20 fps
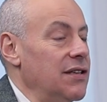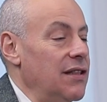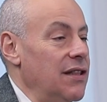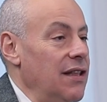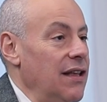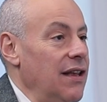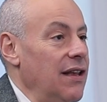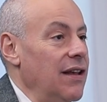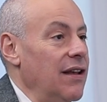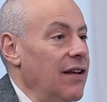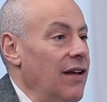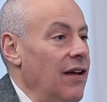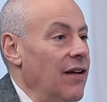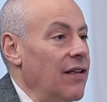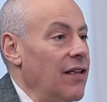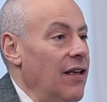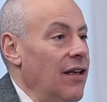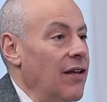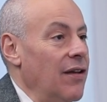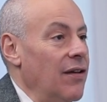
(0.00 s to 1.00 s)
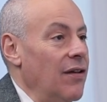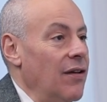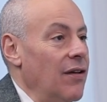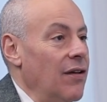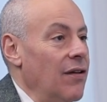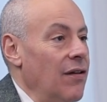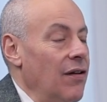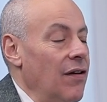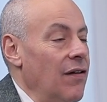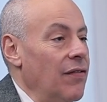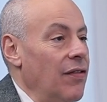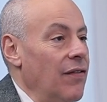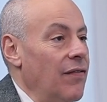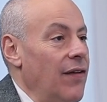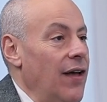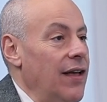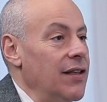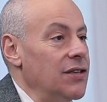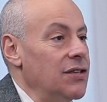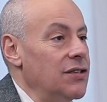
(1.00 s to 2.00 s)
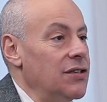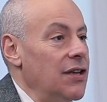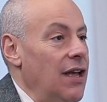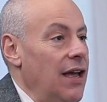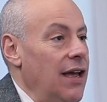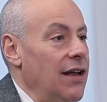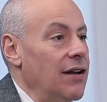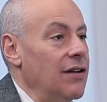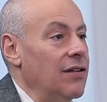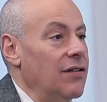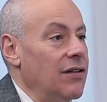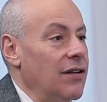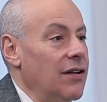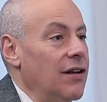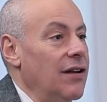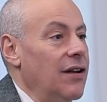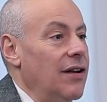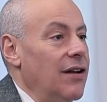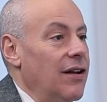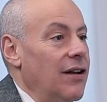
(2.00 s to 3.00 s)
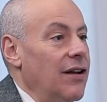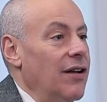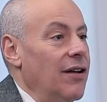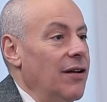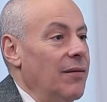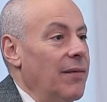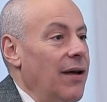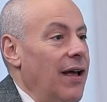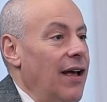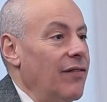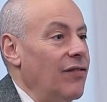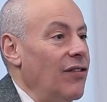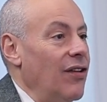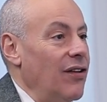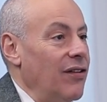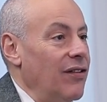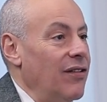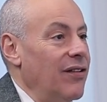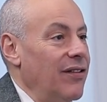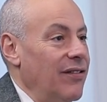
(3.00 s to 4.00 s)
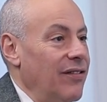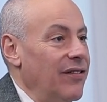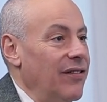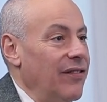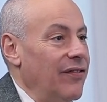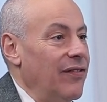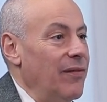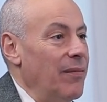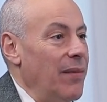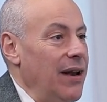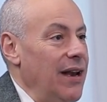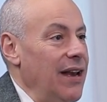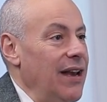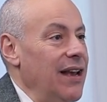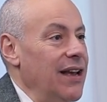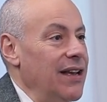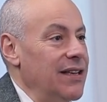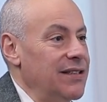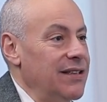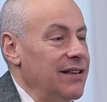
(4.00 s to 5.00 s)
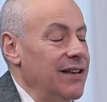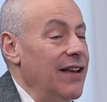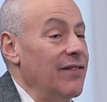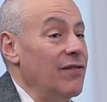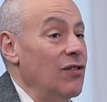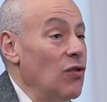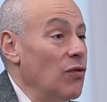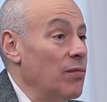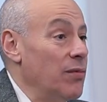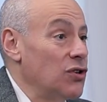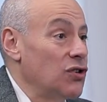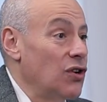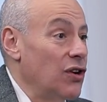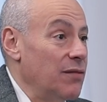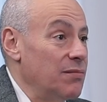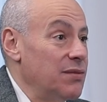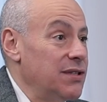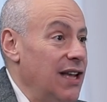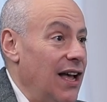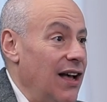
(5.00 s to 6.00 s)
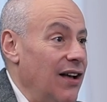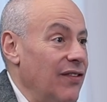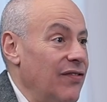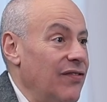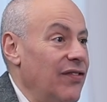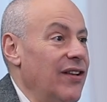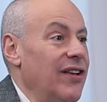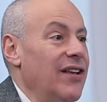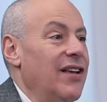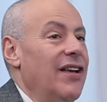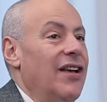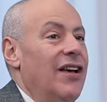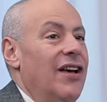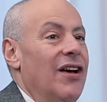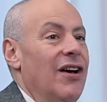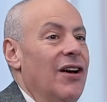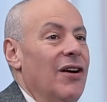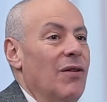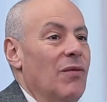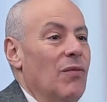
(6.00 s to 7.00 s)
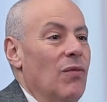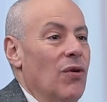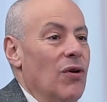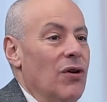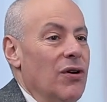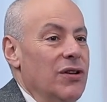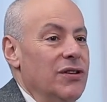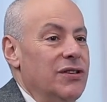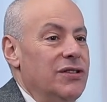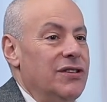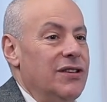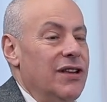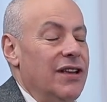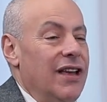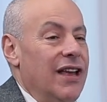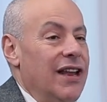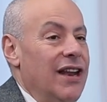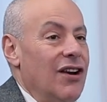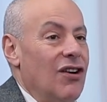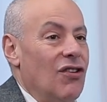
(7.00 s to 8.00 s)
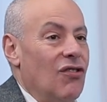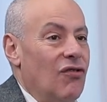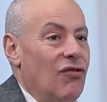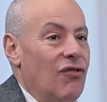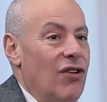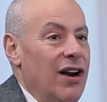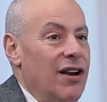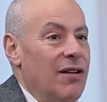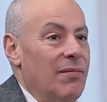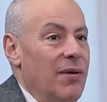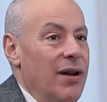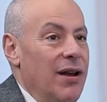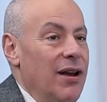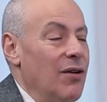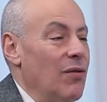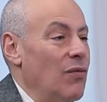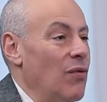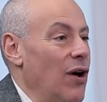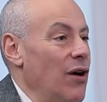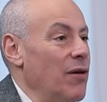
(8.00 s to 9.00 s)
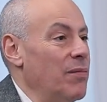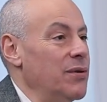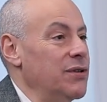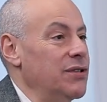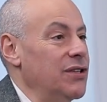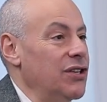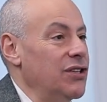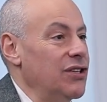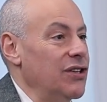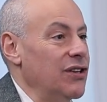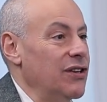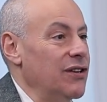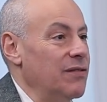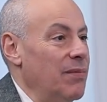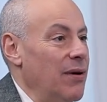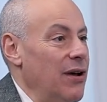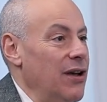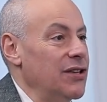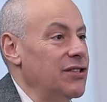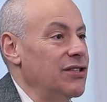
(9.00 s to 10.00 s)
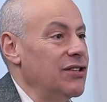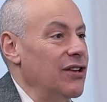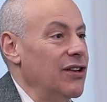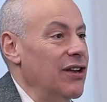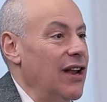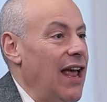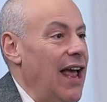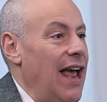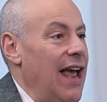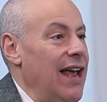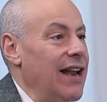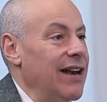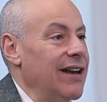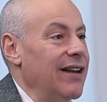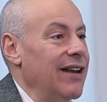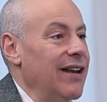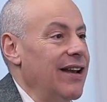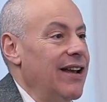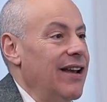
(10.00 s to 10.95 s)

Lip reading: of the fence, and have done for many years. Even Lord Mishcon himself was an incredibly well-positioned person, and